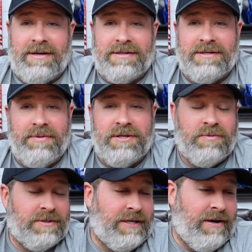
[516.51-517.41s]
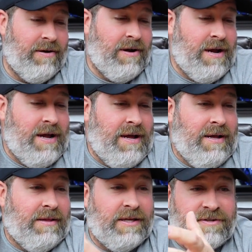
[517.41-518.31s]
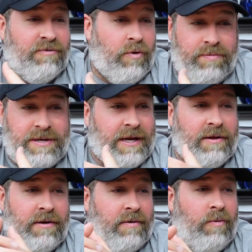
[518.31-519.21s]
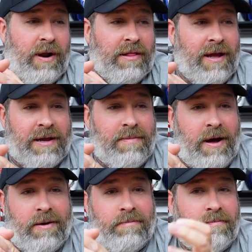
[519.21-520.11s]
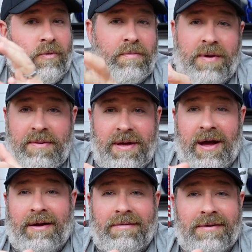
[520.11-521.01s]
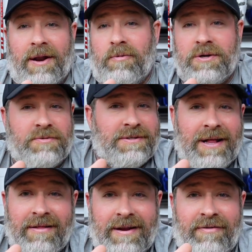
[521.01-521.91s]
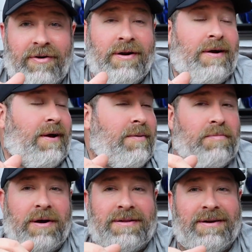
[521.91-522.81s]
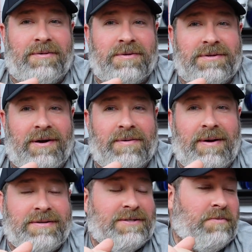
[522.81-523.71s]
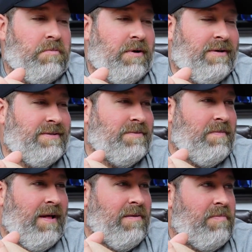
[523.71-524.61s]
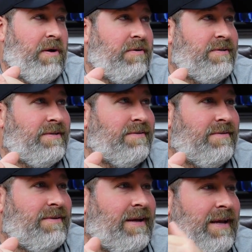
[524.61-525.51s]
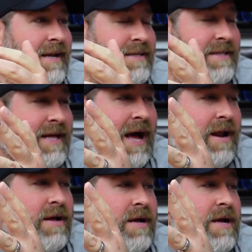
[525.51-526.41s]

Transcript: Some of these ones here, these 4 particular, what I like about them, what maybe I kind of wish was slightly different. But we'll talk about some mallet putters and get into that.